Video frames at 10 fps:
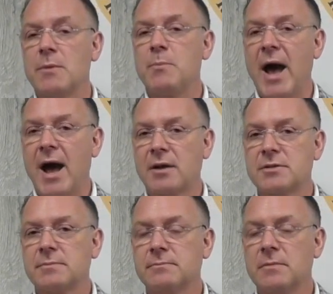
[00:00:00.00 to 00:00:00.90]
the
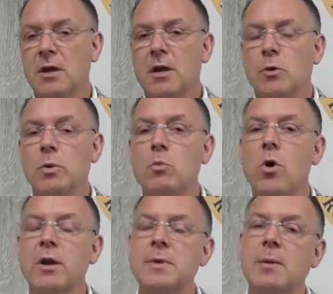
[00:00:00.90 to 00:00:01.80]
impact. We
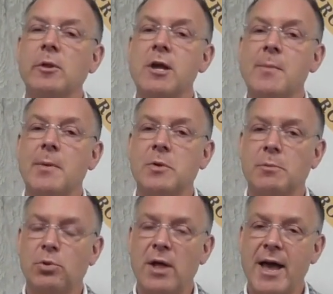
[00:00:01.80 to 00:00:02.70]
want to be able to come up
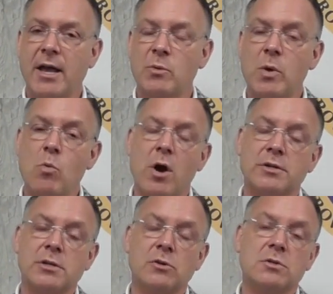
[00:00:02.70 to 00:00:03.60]
with a plan and we
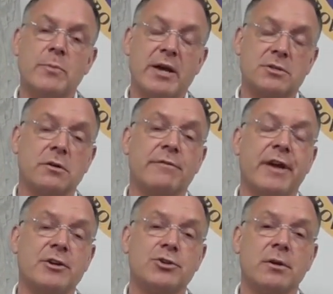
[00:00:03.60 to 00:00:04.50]
want to use the best
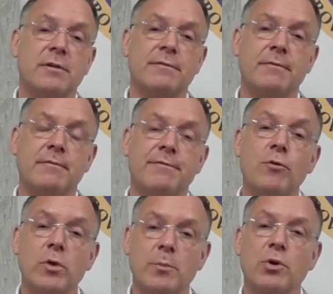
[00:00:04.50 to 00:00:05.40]
intervention
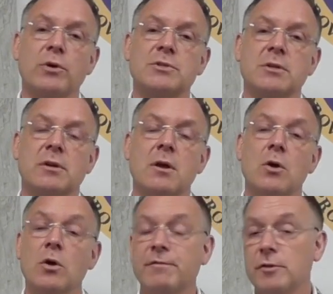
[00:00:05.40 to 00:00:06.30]
for the person
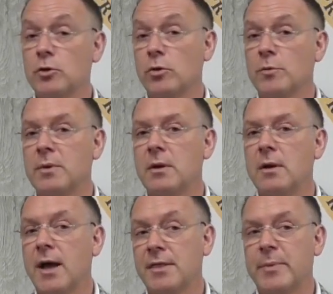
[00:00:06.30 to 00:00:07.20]
or for the group
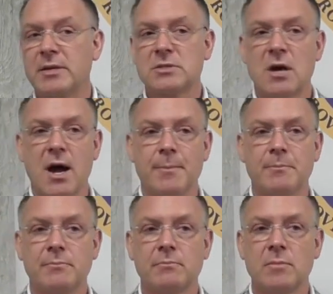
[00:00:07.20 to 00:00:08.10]
at the best time.